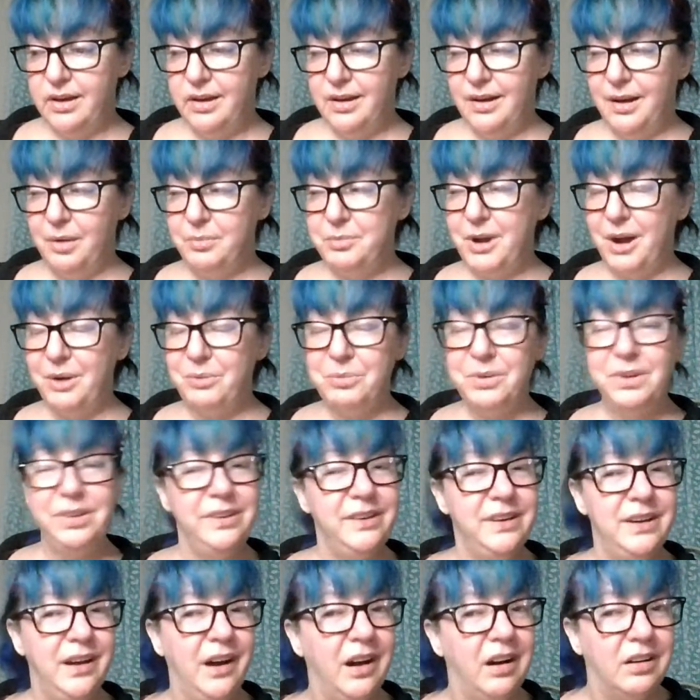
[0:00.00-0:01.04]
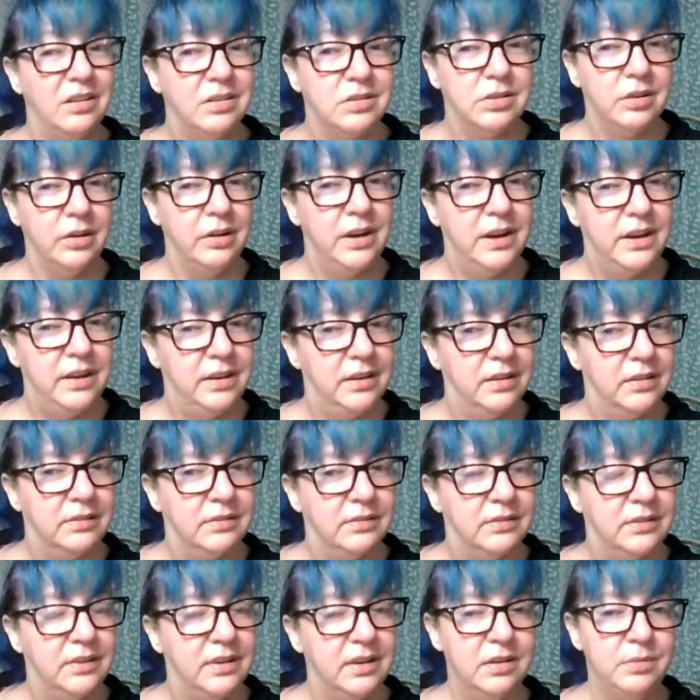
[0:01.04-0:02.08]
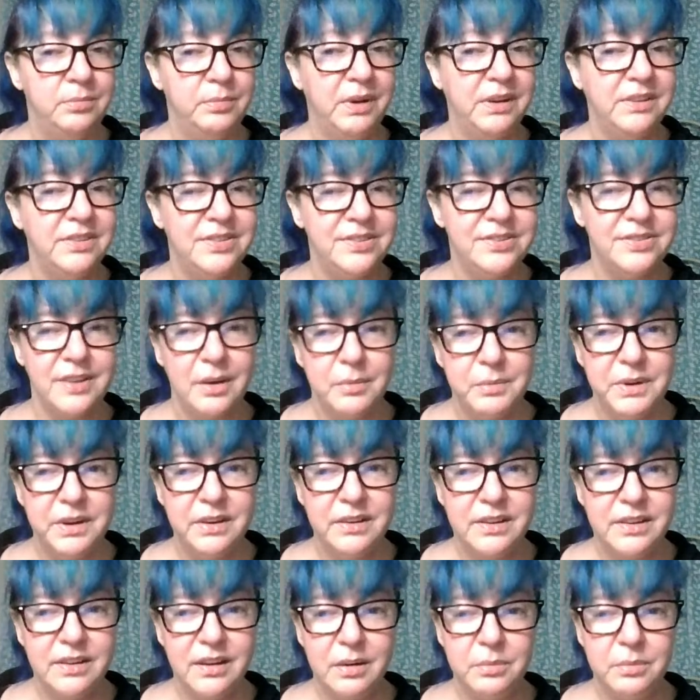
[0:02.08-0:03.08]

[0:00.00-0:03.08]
I'm not really hungry in my stomach.